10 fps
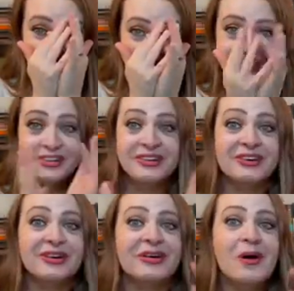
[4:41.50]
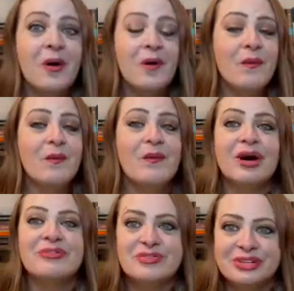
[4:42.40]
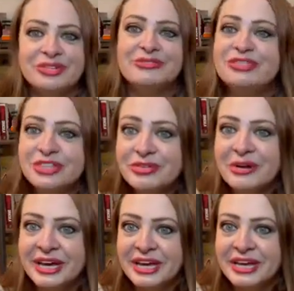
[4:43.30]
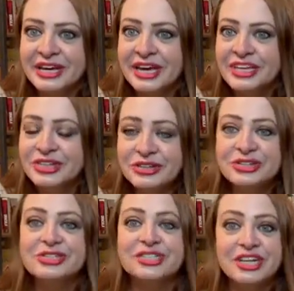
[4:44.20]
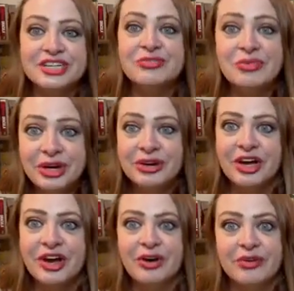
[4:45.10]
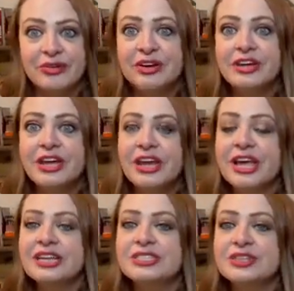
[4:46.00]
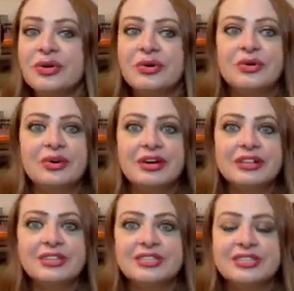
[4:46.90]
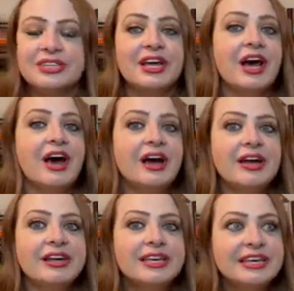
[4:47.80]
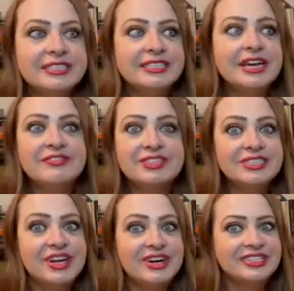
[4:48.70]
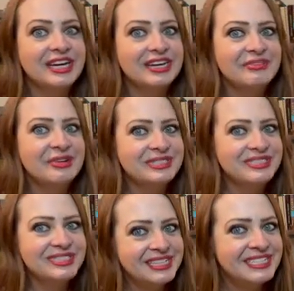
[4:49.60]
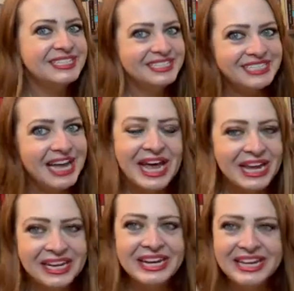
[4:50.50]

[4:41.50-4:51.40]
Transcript: girl, what were you doing? You're such a weirdo. So listen, can't say I've stalked anyone since then.